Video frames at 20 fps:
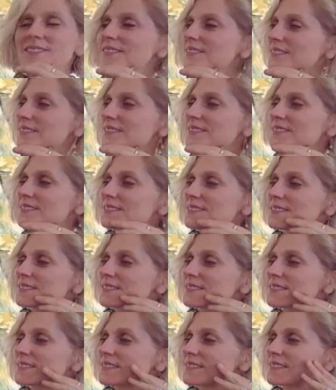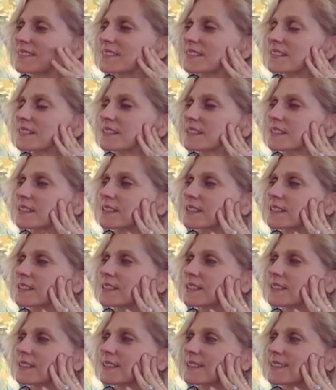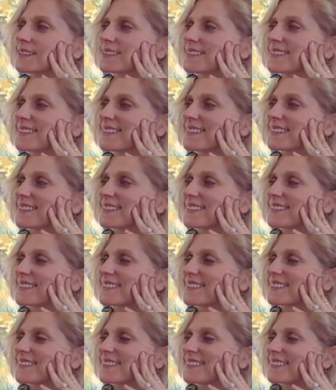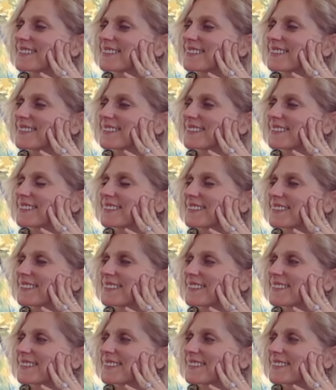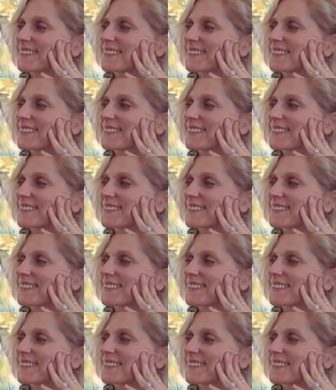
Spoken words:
No words are spoken by the person on screen.